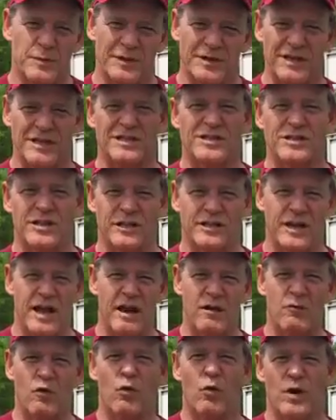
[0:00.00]
This is the
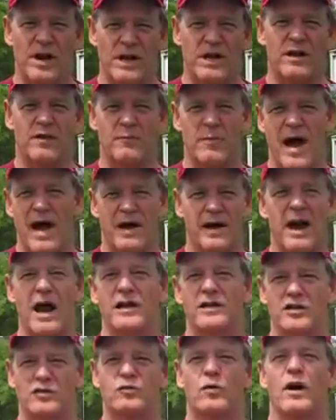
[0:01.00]
day where we give back, and
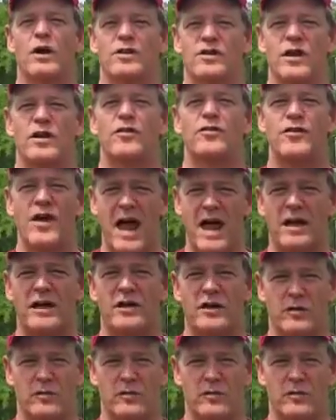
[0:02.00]
I just want to say thank you.